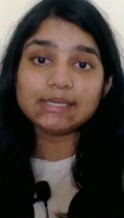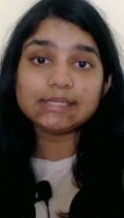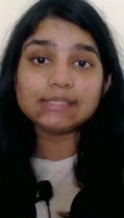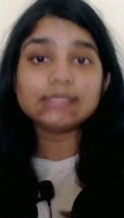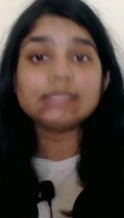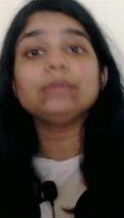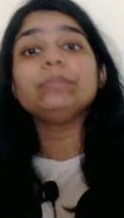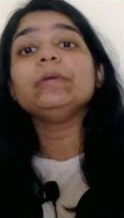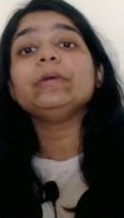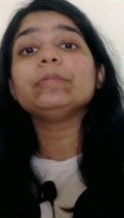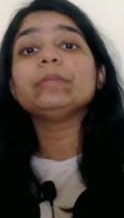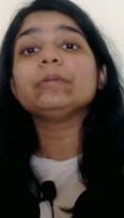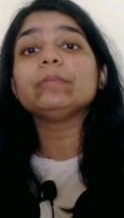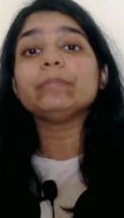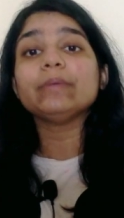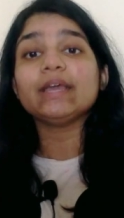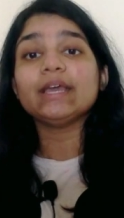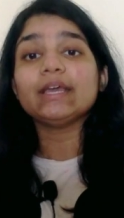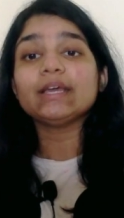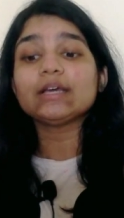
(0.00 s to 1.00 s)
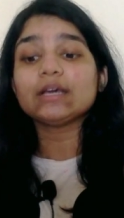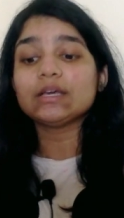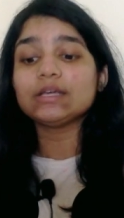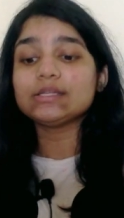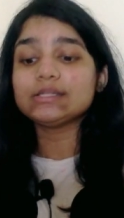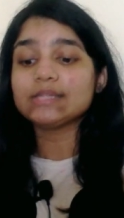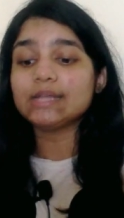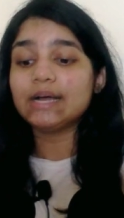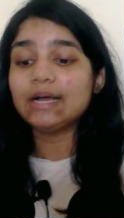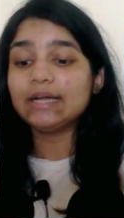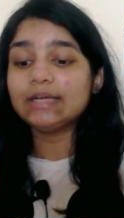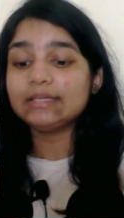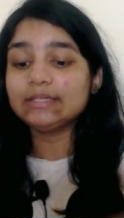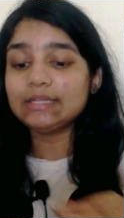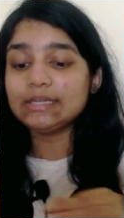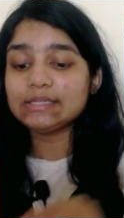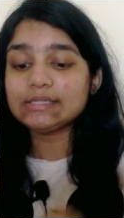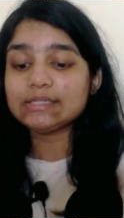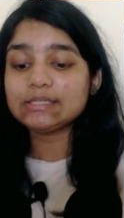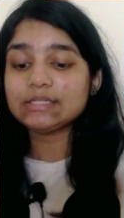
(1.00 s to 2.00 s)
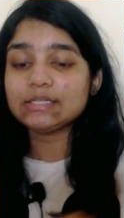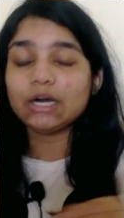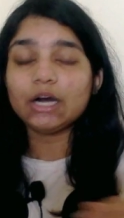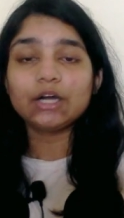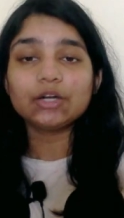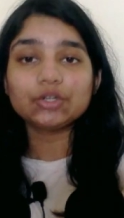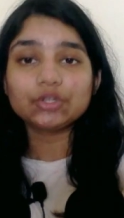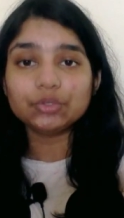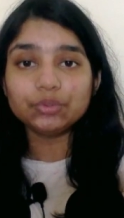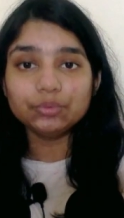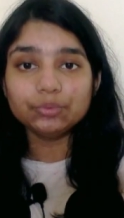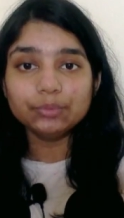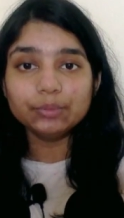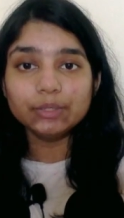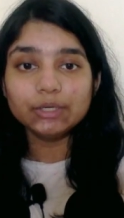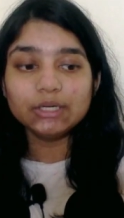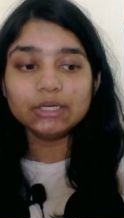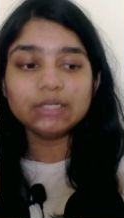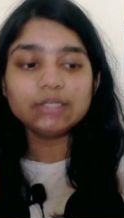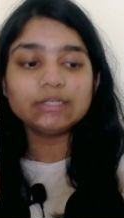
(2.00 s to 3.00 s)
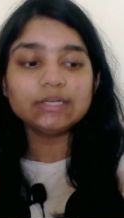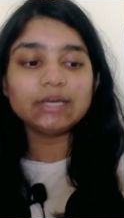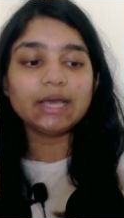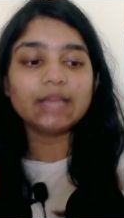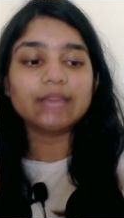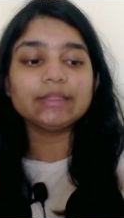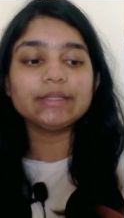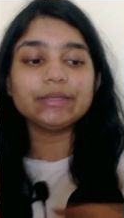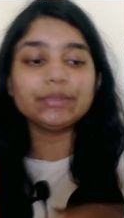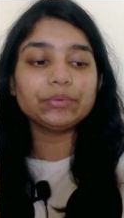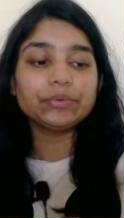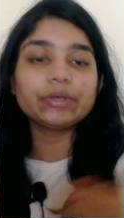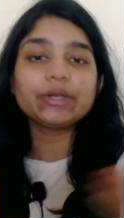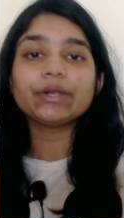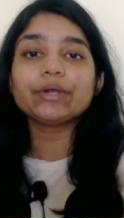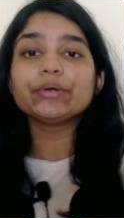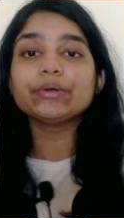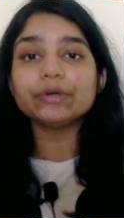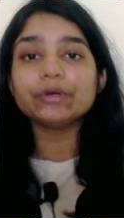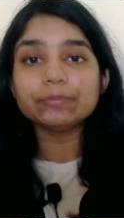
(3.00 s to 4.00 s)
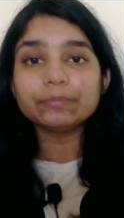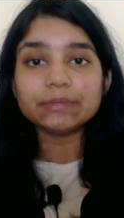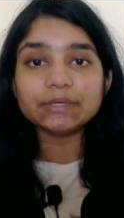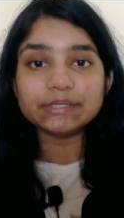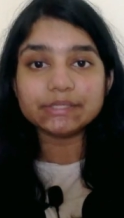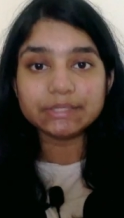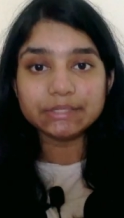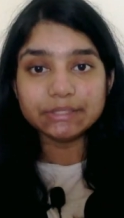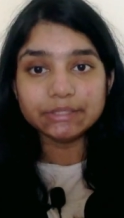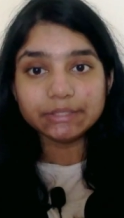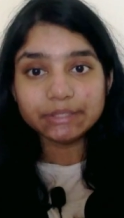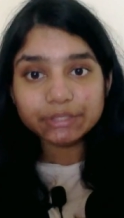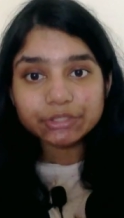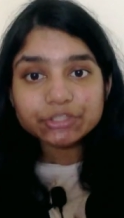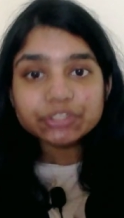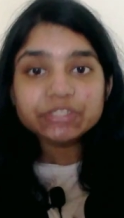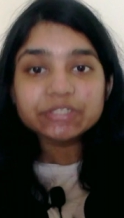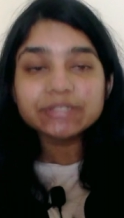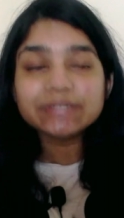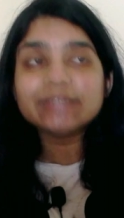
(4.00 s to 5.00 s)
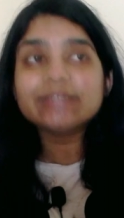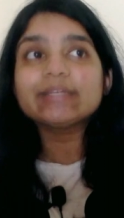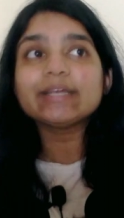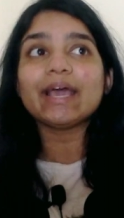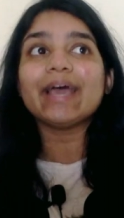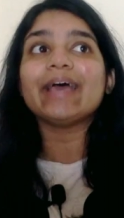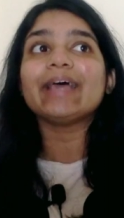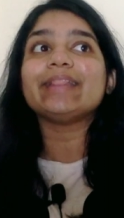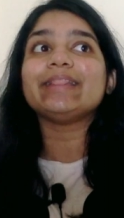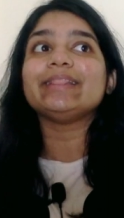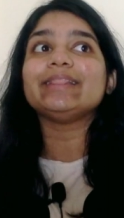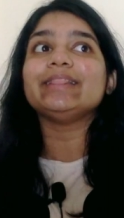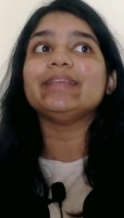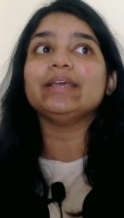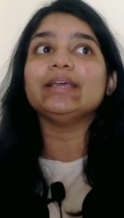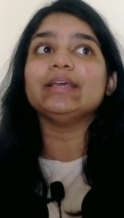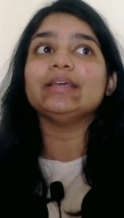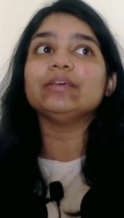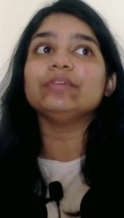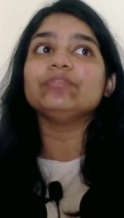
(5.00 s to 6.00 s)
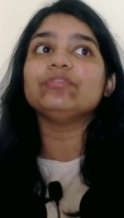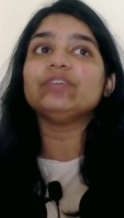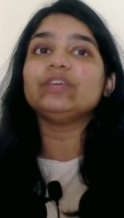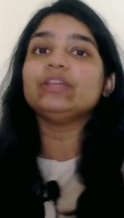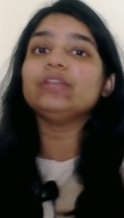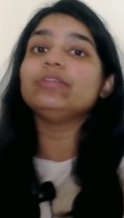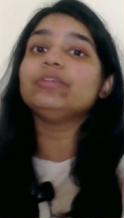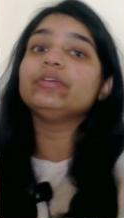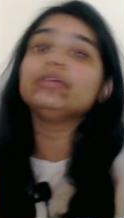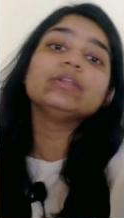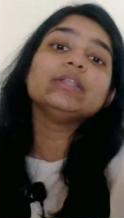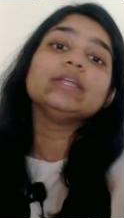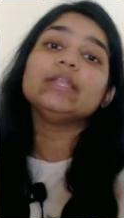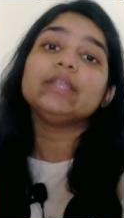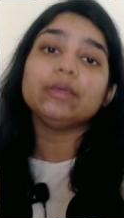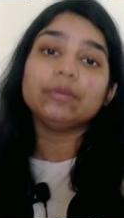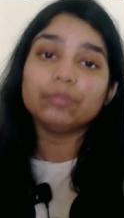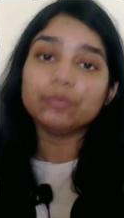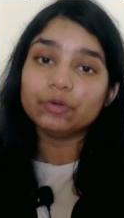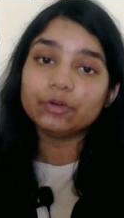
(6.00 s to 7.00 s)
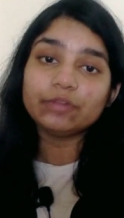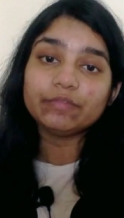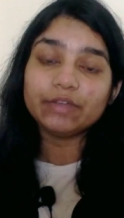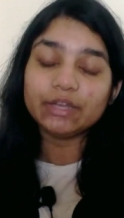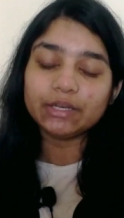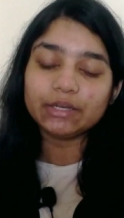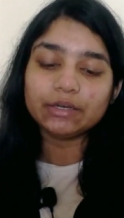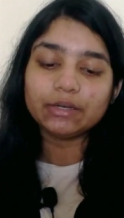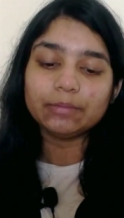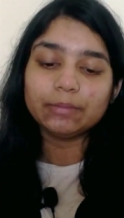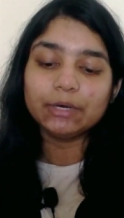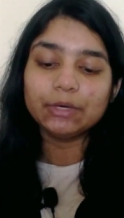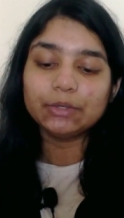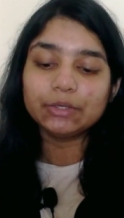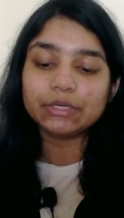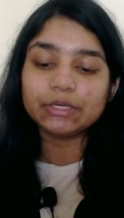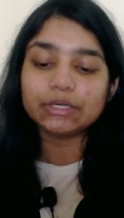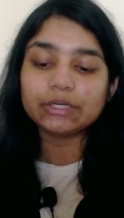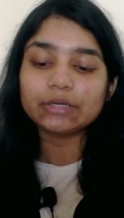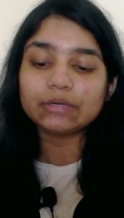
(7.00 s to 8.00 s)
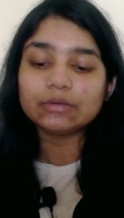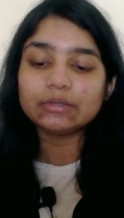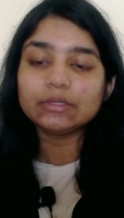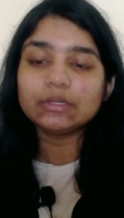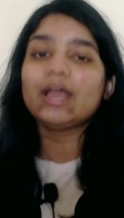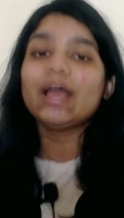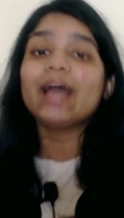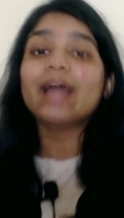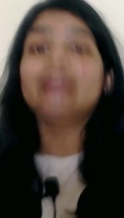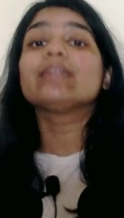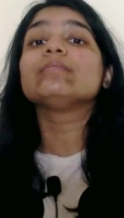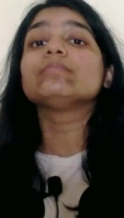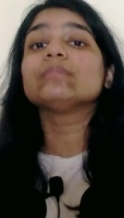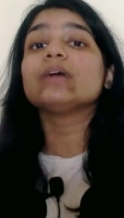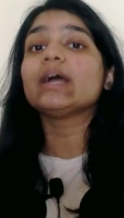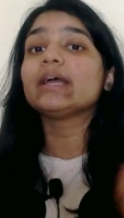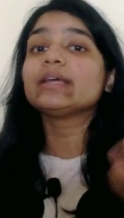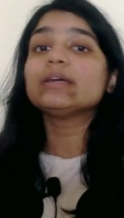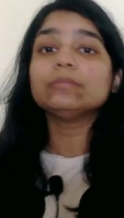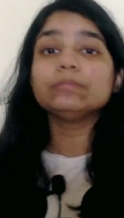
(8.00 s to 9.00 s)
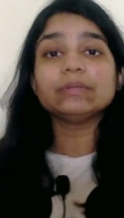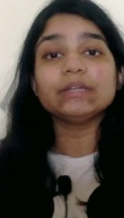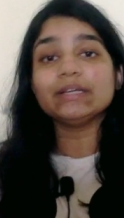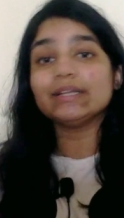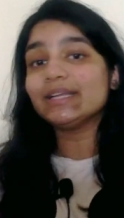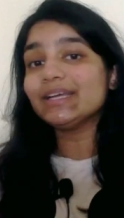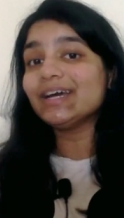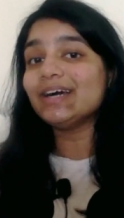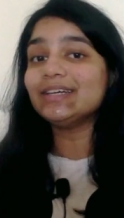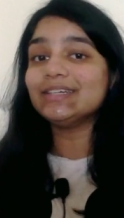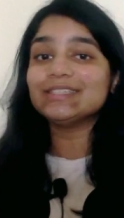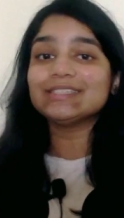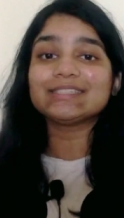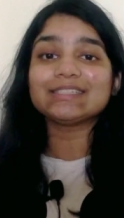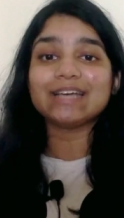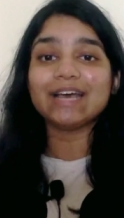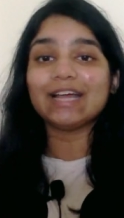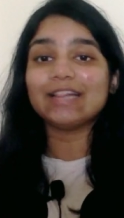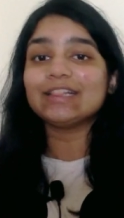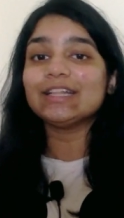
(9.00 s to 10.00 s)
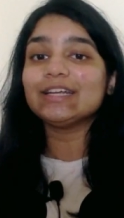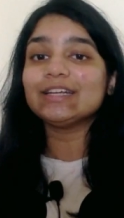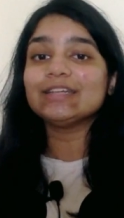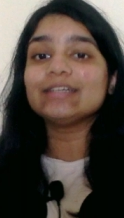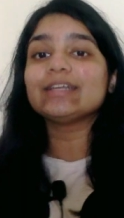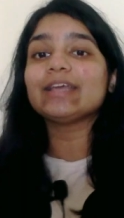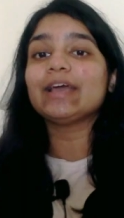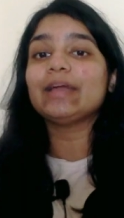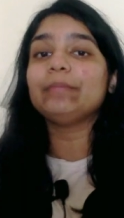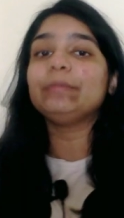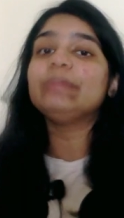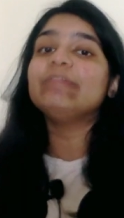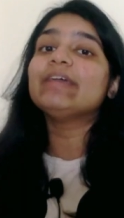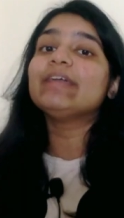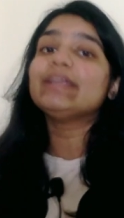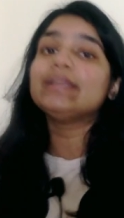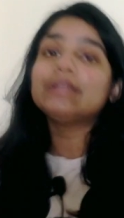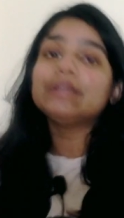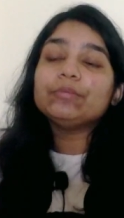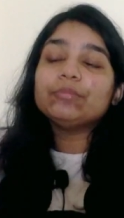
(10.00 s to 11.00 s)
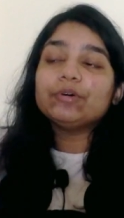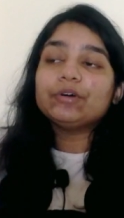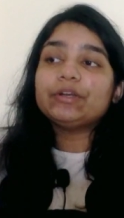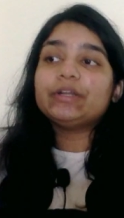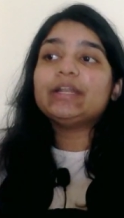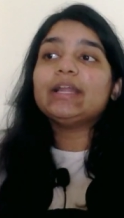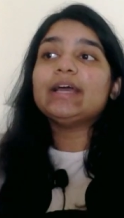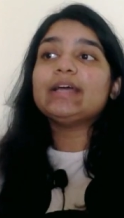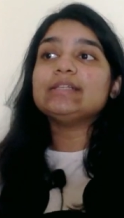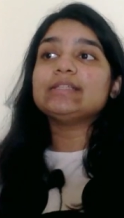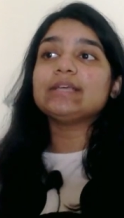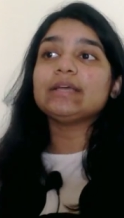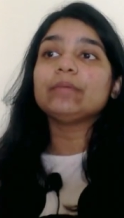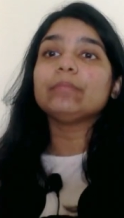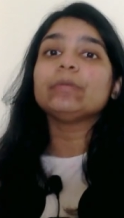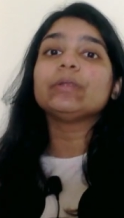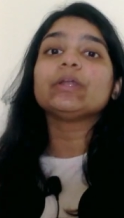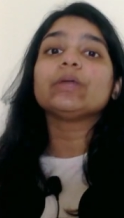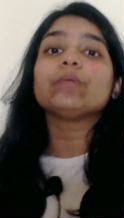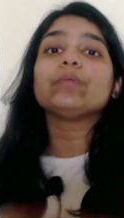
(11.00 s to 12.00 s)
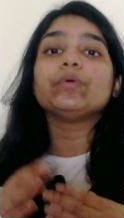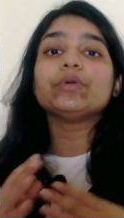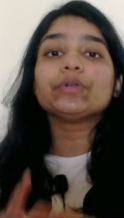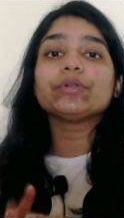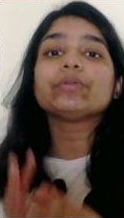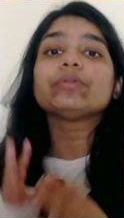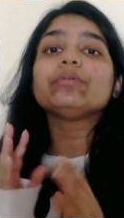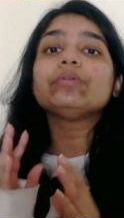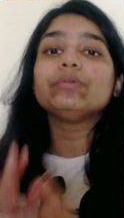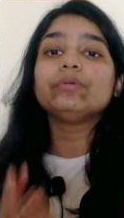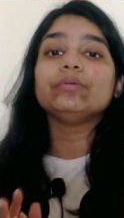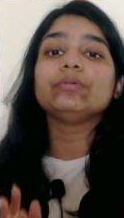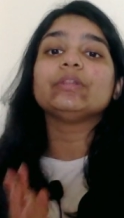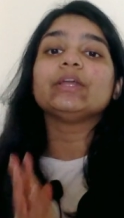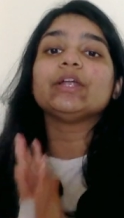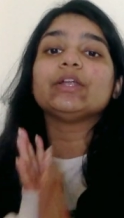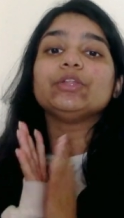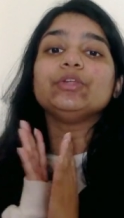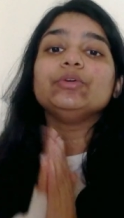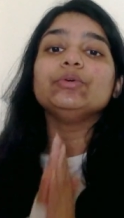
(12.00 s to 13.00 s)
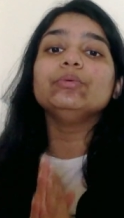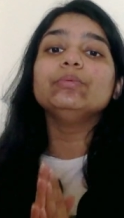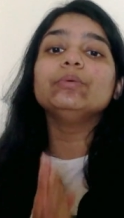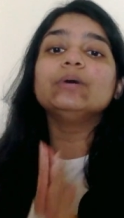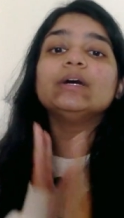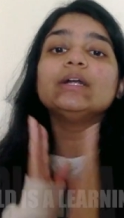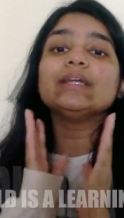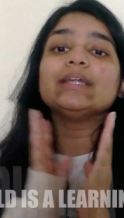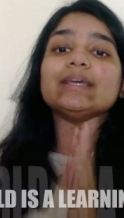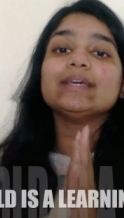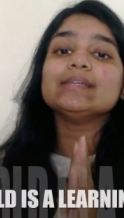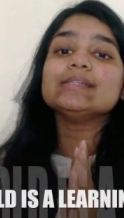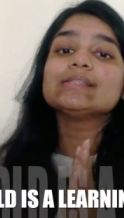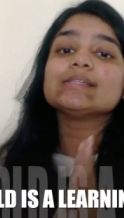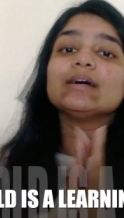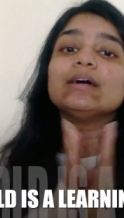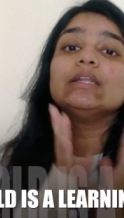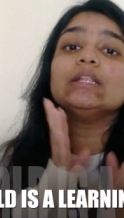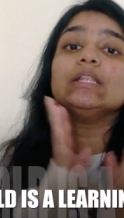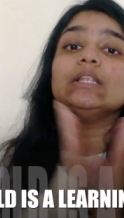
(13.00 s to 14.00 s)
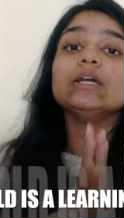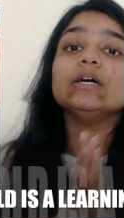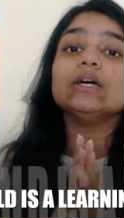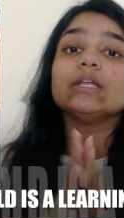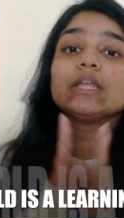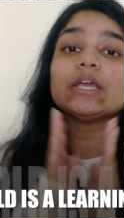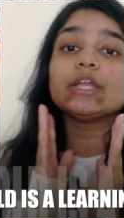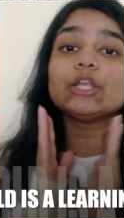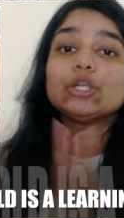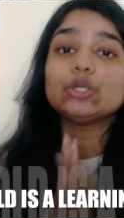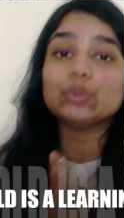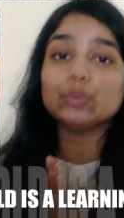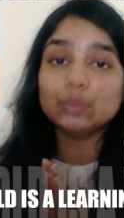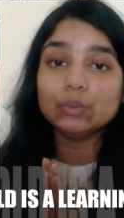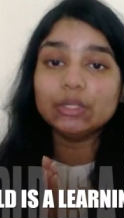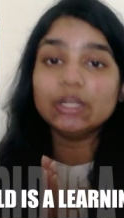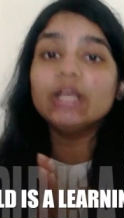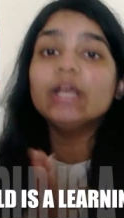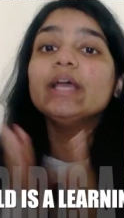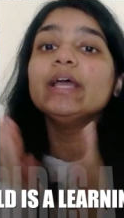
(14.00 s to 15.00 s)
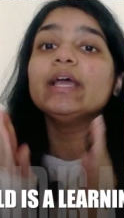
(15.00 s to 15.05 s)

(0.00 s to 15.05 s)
I see people make is that they start U World and they don't get a good percentage in it and they feel really demotivated about it and i completely understand that it can be very demoralizing but i want you to know that blue world is a learning tool